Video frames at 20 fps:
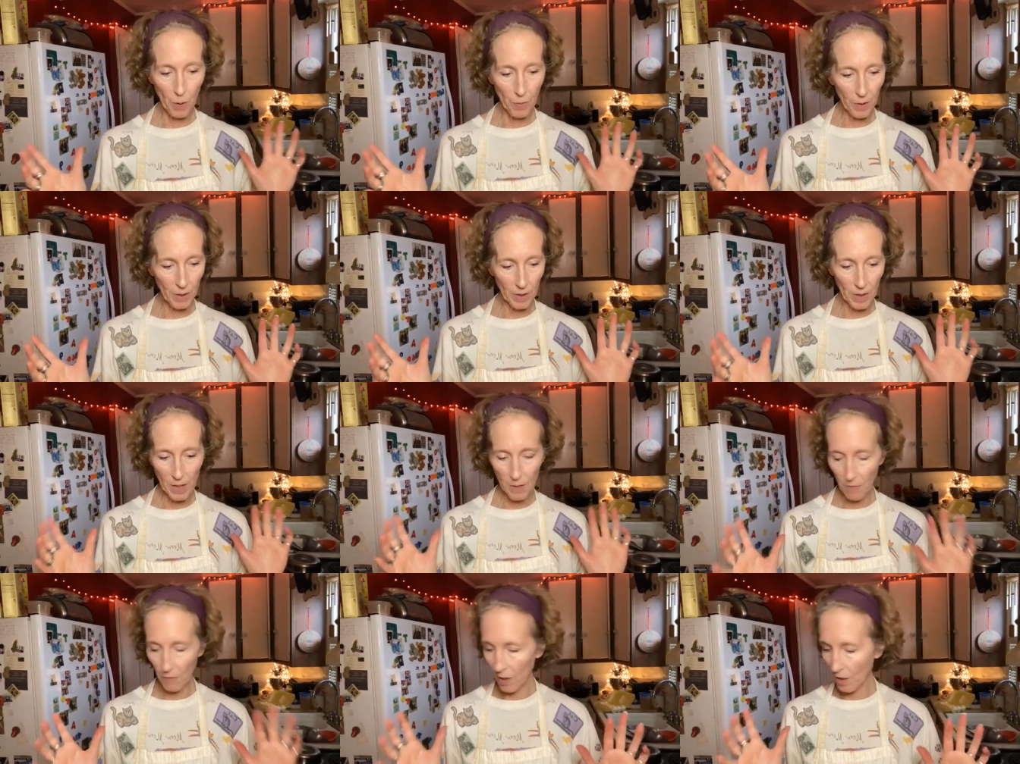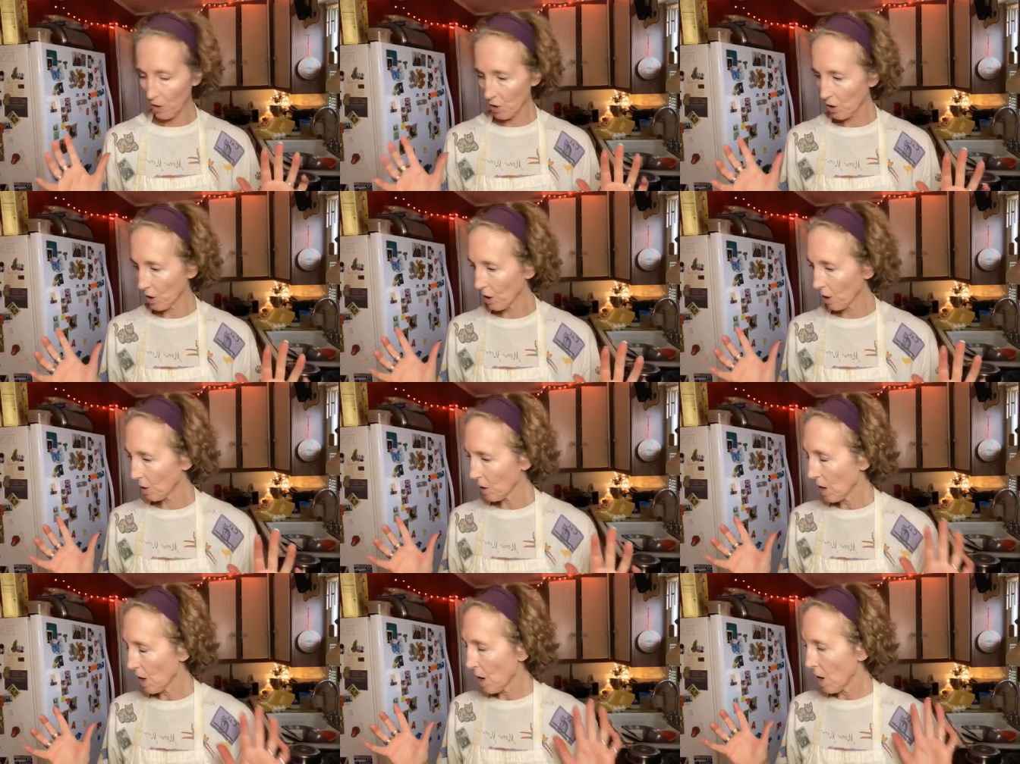perfectly
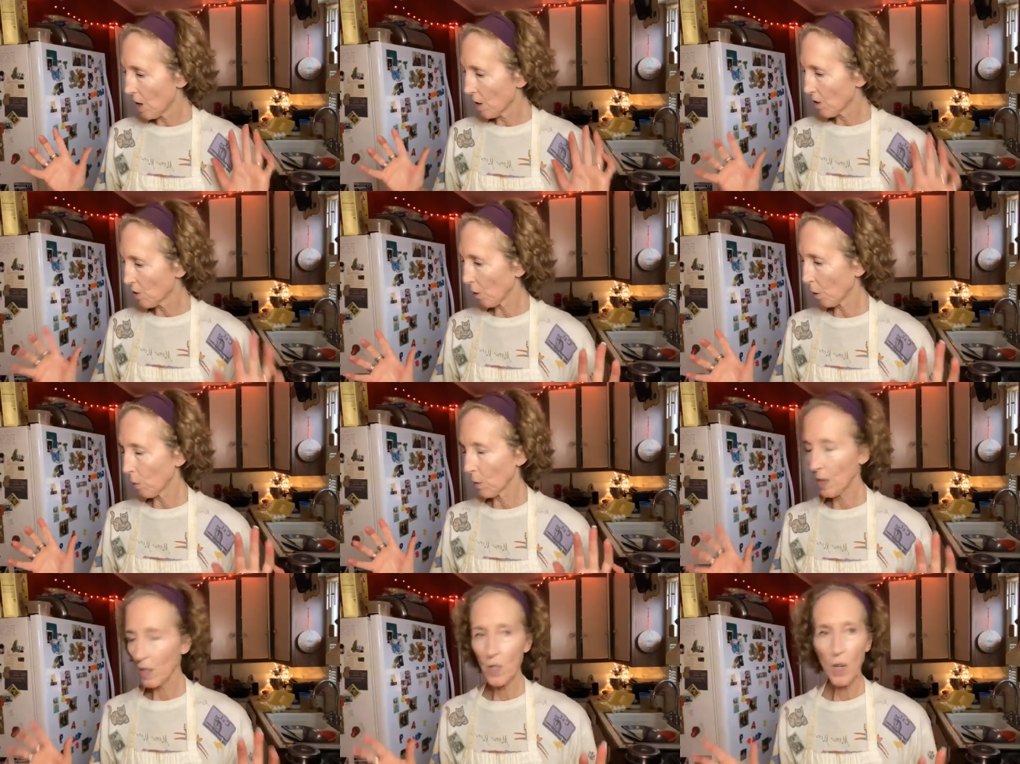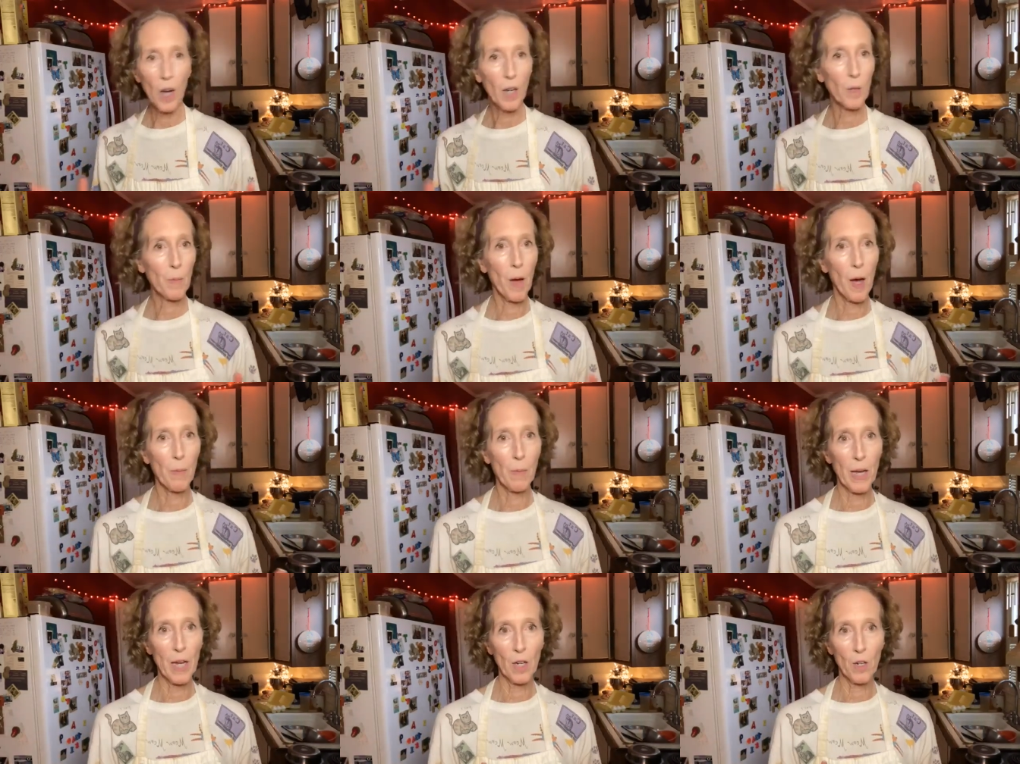functional. So I want to talk
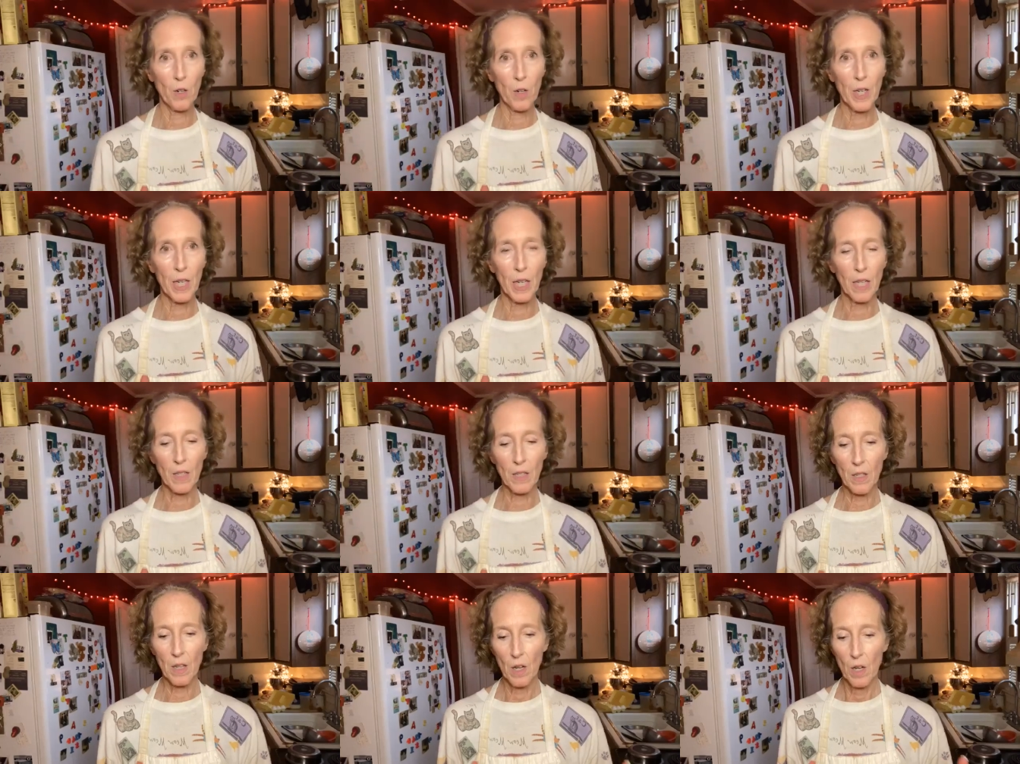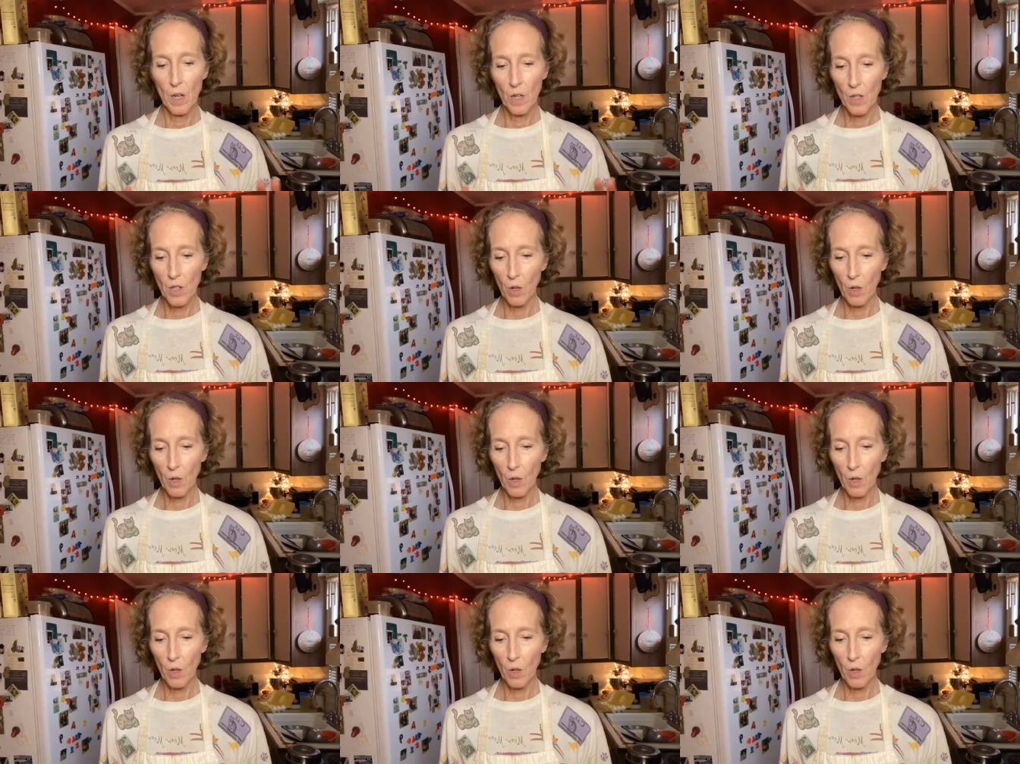about my ingredients.